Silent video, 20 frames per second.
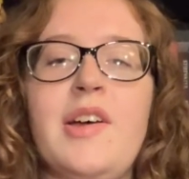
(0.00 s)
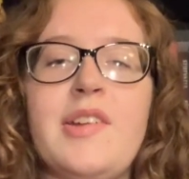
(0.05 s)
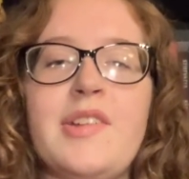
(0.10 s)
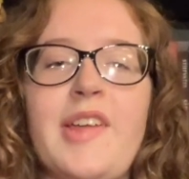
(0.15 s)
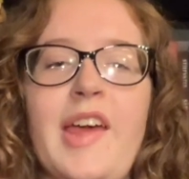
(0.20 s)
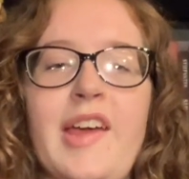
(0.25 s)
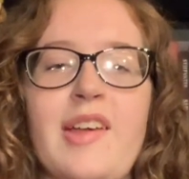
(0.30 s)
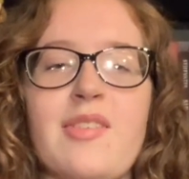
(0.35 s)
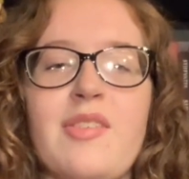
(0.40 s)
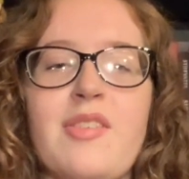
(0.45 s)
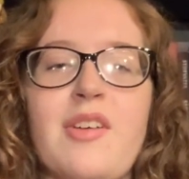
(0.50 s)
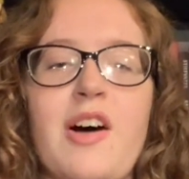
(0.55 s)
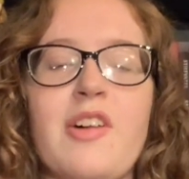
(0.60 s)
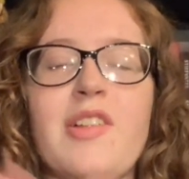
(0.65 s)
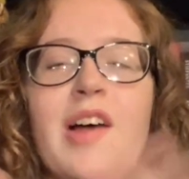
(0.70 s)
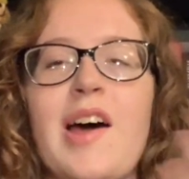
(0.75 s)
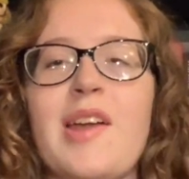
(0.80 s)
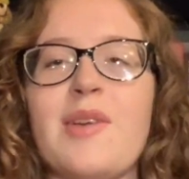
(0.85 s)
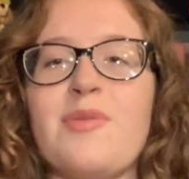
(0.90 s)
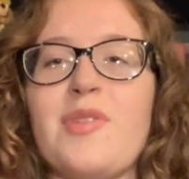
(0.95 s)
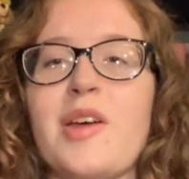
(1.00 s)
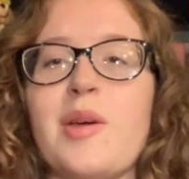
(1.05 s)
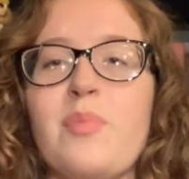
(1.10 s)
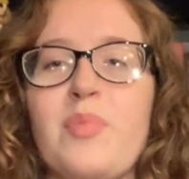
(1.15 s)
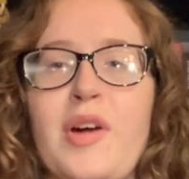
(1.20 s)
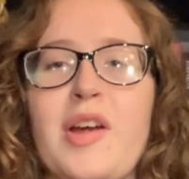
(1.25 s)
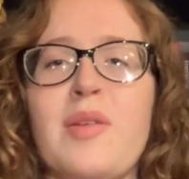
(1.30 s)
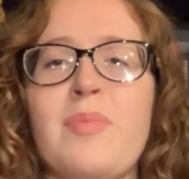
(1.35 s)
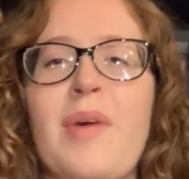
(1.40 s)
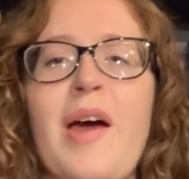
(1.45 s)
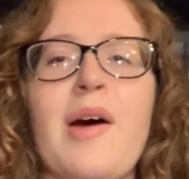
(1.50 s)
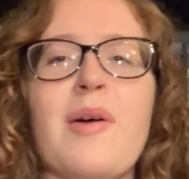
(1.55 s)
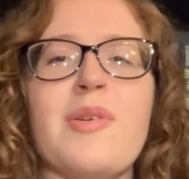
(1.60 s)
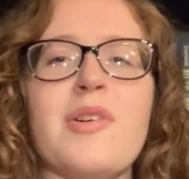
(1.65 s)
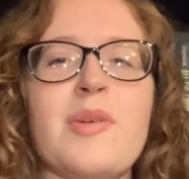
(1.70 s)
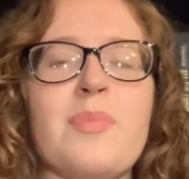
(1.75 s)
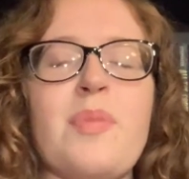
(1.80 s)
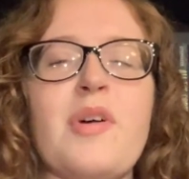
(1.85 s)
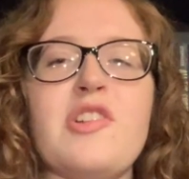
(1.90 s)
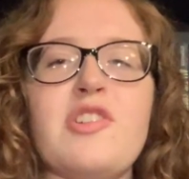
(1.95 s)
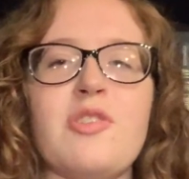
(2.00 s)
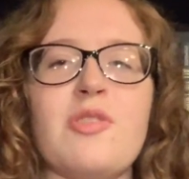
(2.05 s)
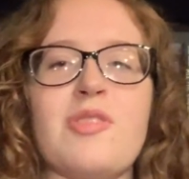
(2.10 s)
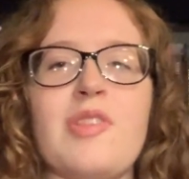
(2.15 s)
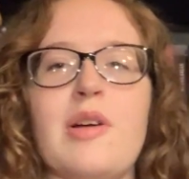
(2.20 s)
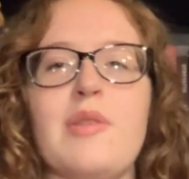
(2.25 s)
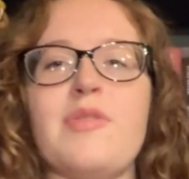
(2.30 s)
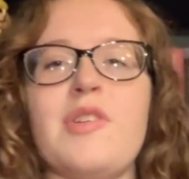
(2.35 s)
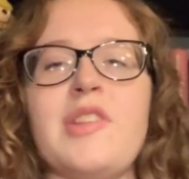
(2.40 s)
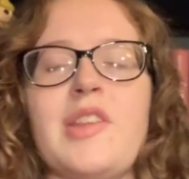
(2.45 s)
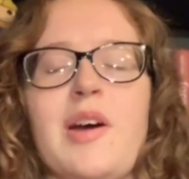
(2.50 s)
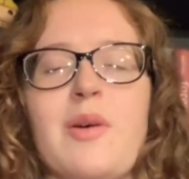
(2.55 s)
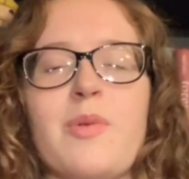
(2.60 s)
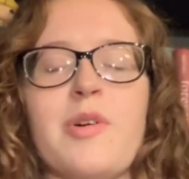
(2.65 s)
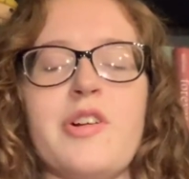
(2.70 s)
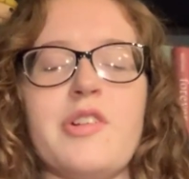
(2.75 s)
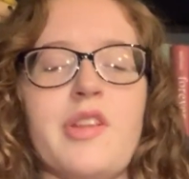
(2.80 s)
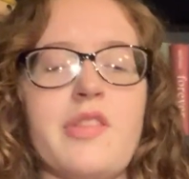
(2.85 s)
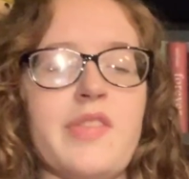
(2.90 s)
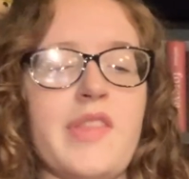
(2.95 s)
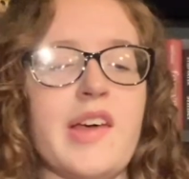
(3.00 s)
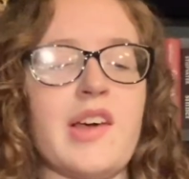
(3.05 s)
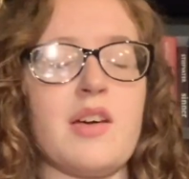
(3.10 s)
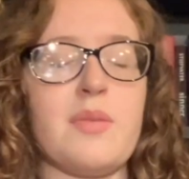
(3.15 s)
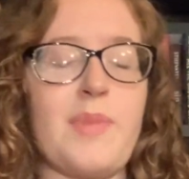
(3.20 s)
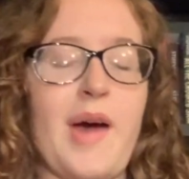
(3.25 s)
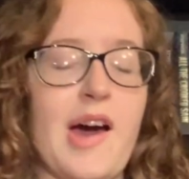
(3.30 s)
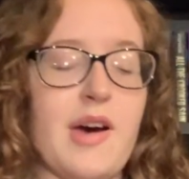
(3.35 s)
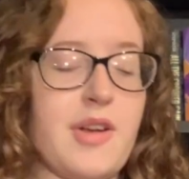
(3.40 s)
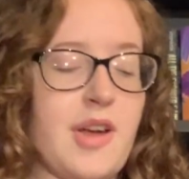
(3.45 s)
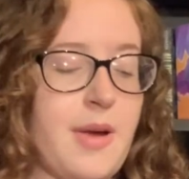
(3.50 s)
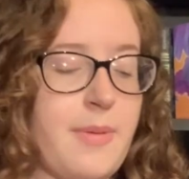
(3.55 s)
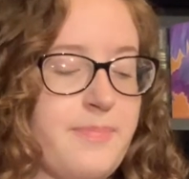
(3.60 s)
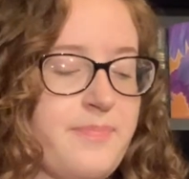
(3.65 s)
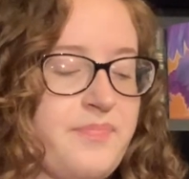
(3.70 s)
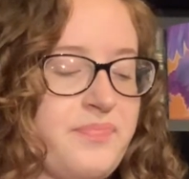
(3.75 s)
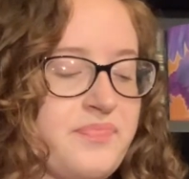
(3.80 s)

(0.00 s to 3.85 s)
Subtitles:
takes a lot of like brain power to put yourself in that world and think about it.